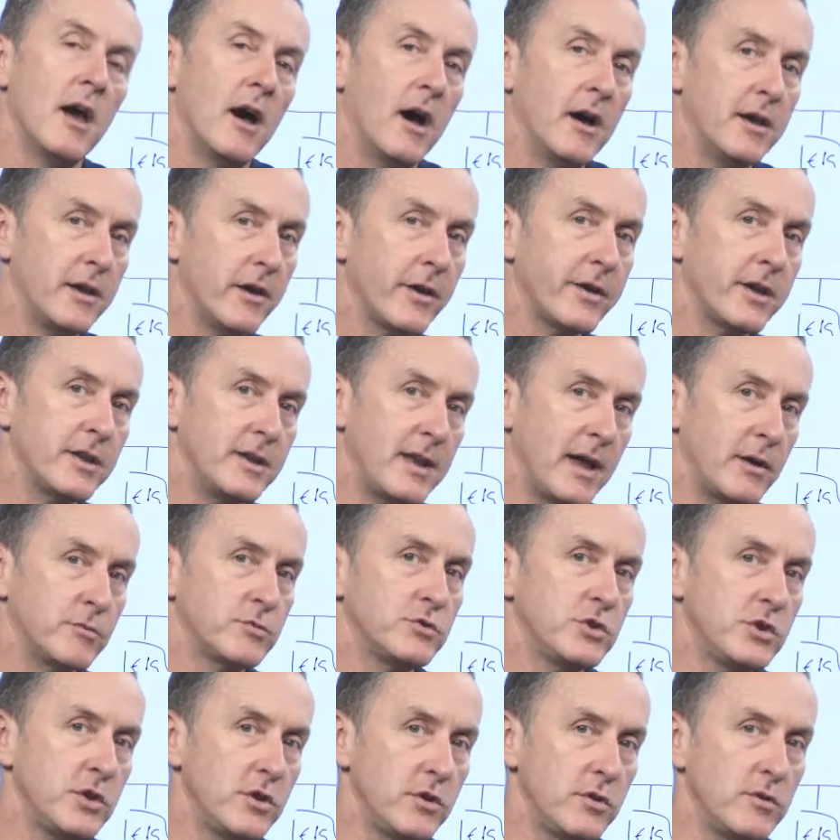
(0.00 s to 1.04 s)
and I can now
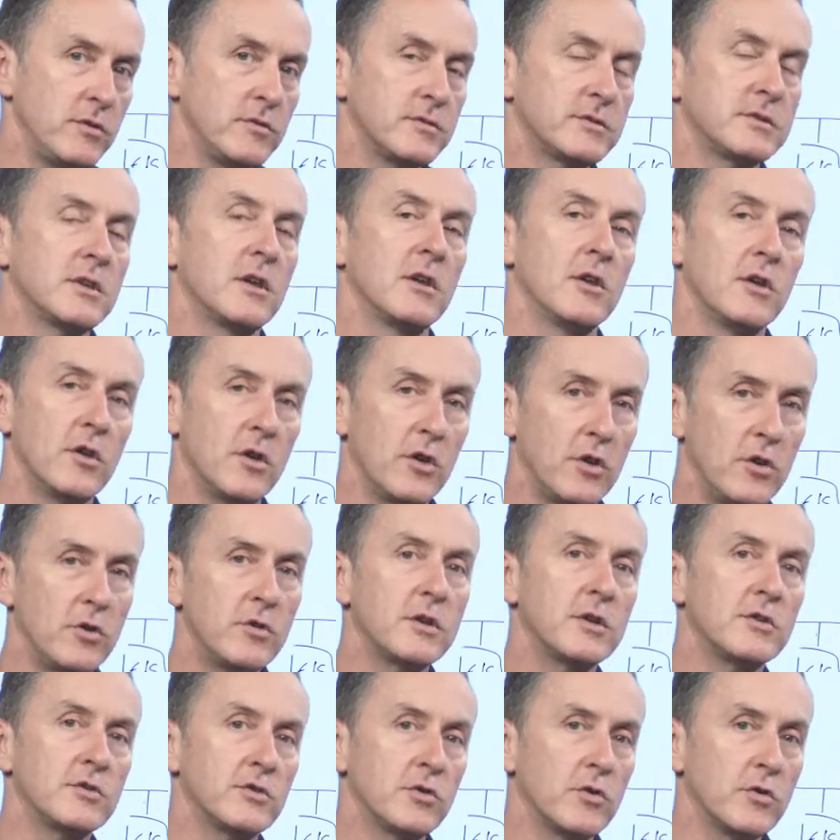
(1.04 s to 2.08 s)
choose who
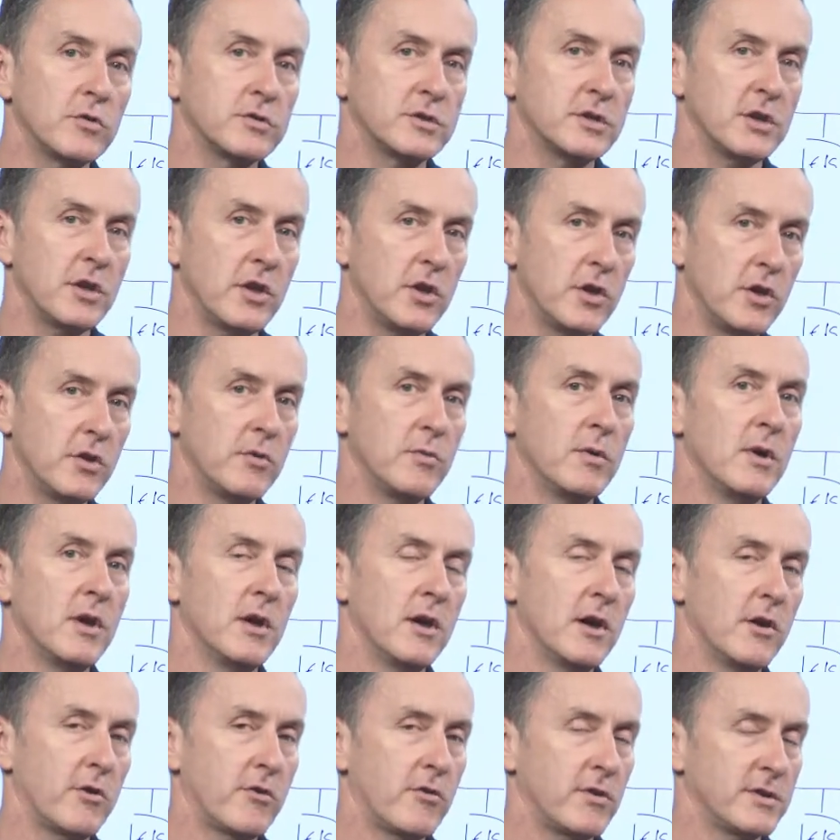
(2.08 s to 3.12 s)
can talk to who
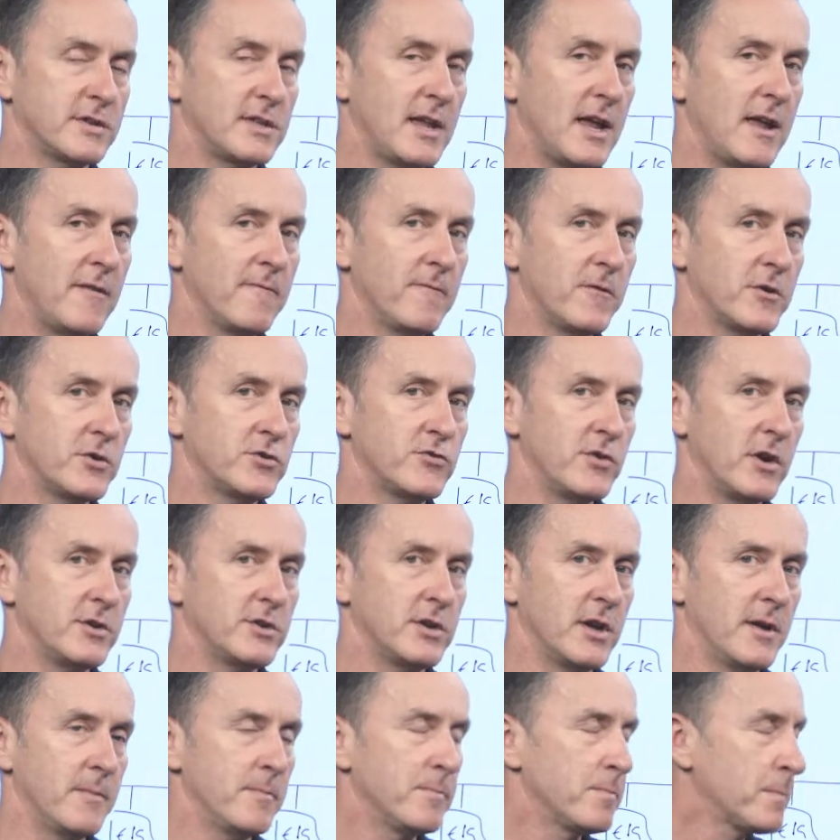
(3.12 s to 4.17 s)
across that
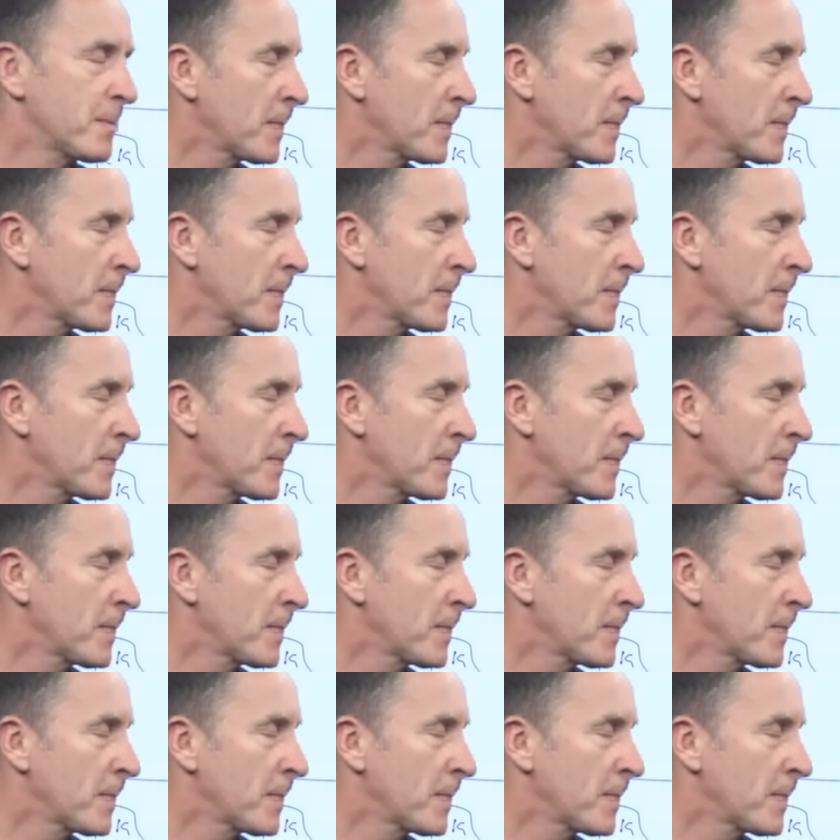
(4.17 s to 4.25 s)
infrastructure.